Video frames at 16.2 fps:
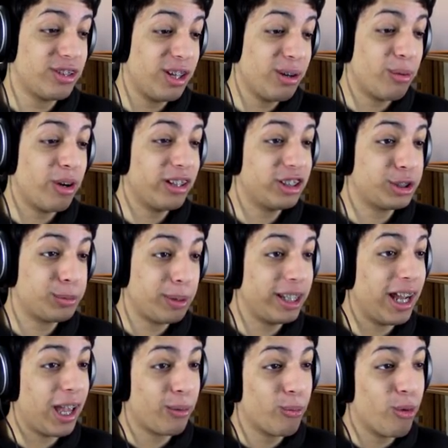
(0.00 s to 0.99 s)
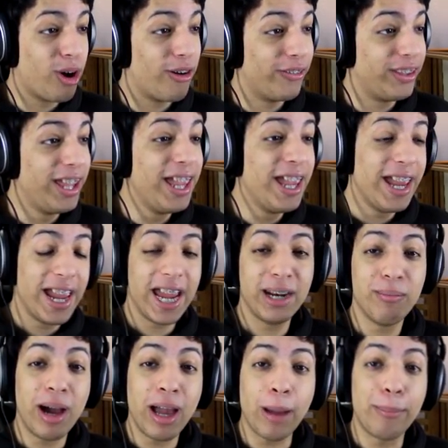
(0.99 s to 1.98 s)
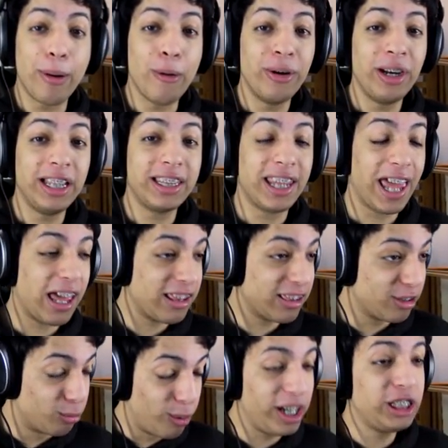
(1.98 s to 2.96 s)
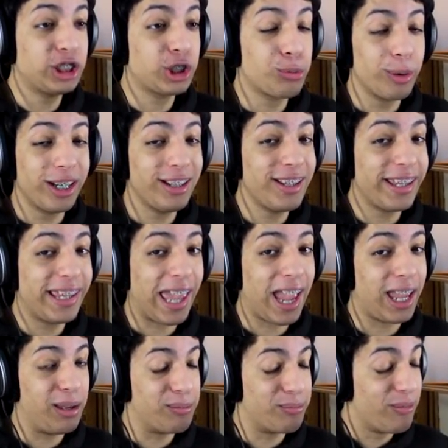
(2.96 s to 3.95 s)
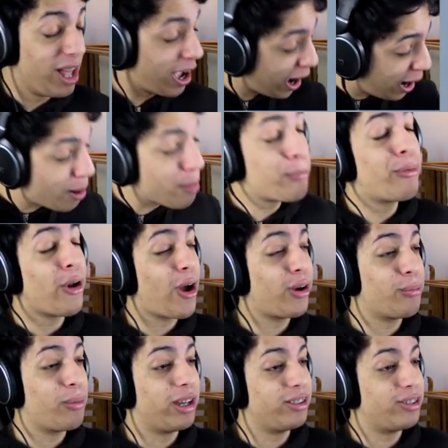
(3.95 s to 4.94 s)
0 HP and I won. And my opponent has rage quitted the game. I'm proud of